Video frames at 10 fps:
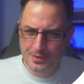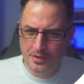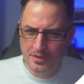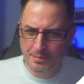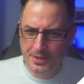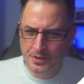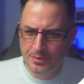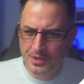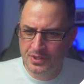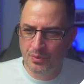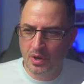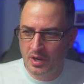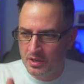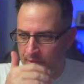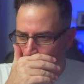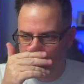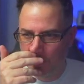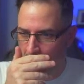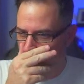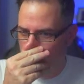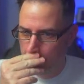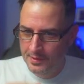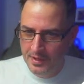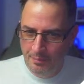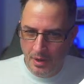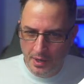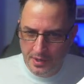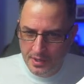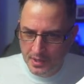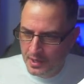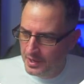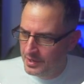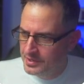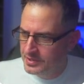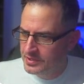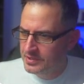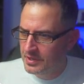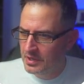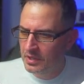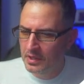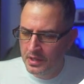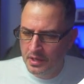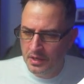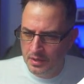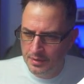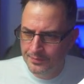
So they've been doing this a while. Their marketing is clean.